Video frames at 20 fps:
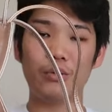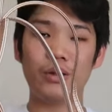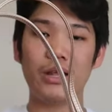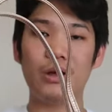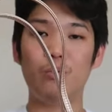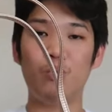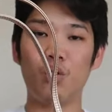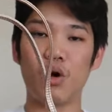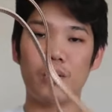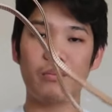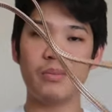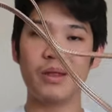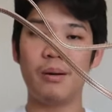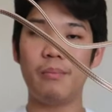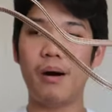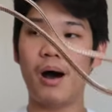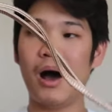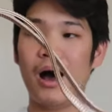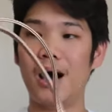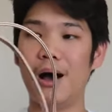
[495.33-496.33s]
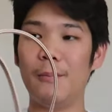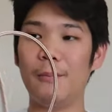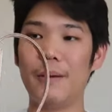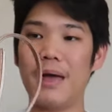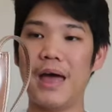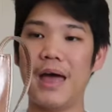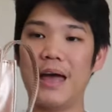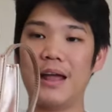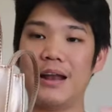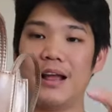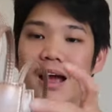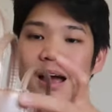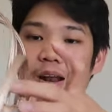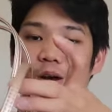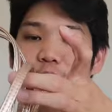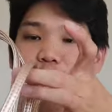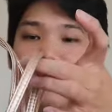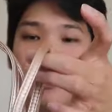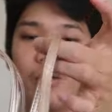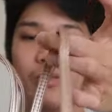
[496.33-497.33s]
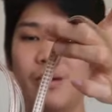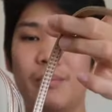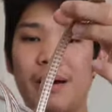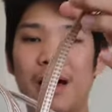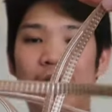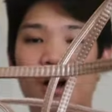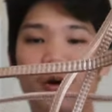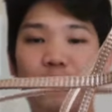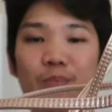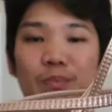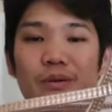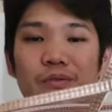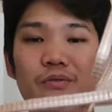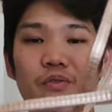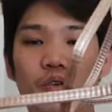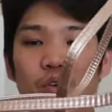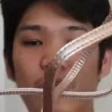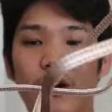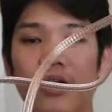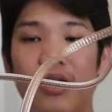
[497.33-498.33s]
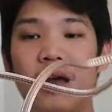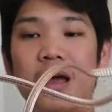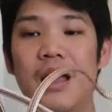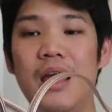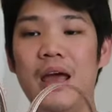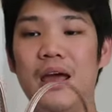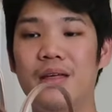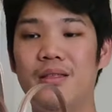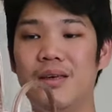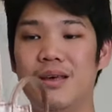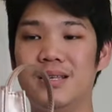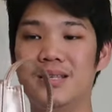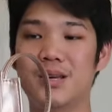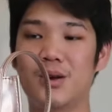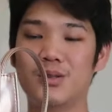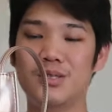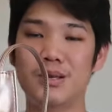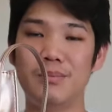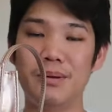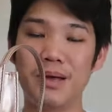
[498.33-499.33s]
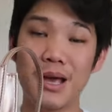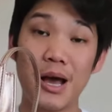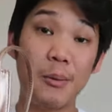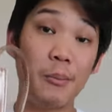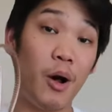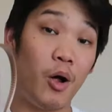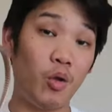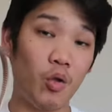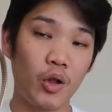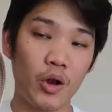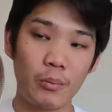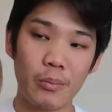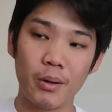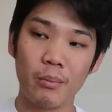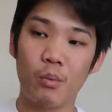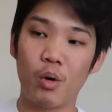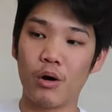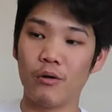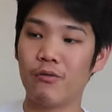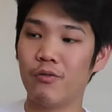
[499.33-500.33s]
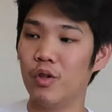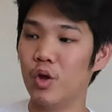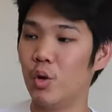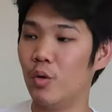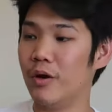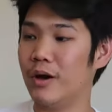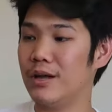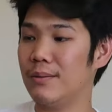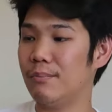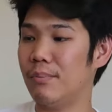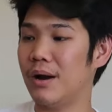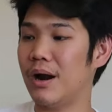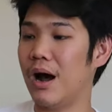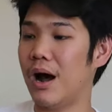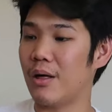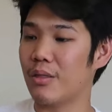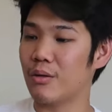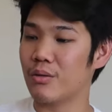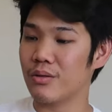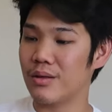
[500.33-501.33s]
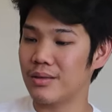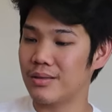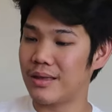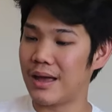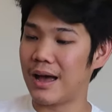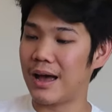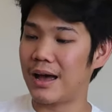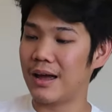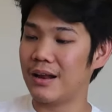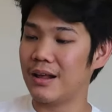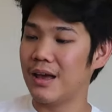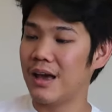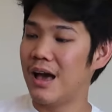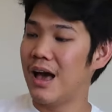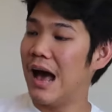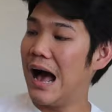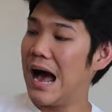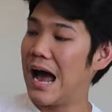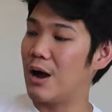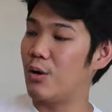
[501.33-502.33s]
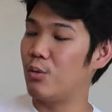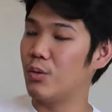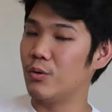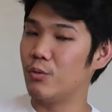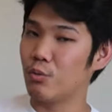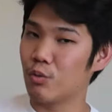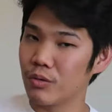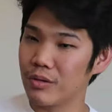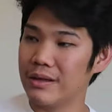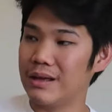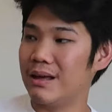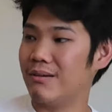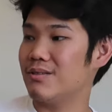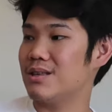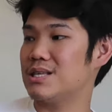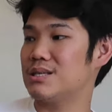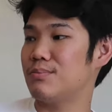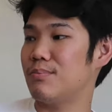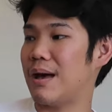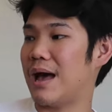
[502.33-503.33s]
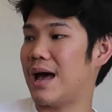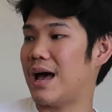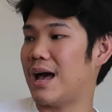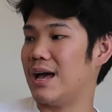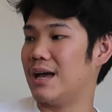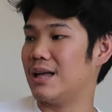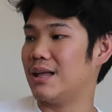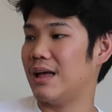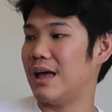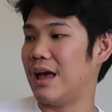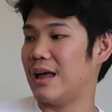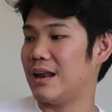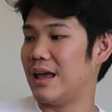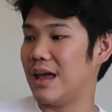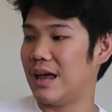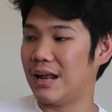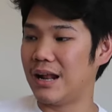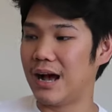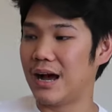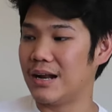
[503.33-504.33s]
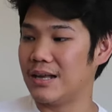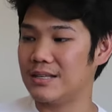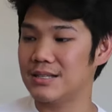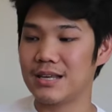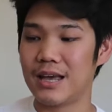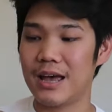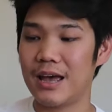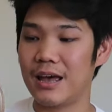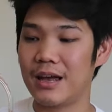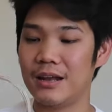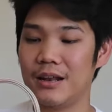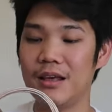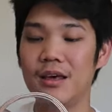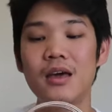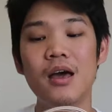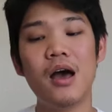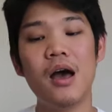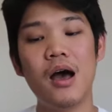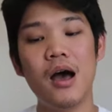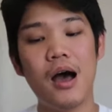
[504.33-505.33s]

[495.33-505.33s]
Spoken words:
really warm them up and kind of wear them out before they start to become a little bit more fluid. But other than that, I would really give this bag an 8 out of 10.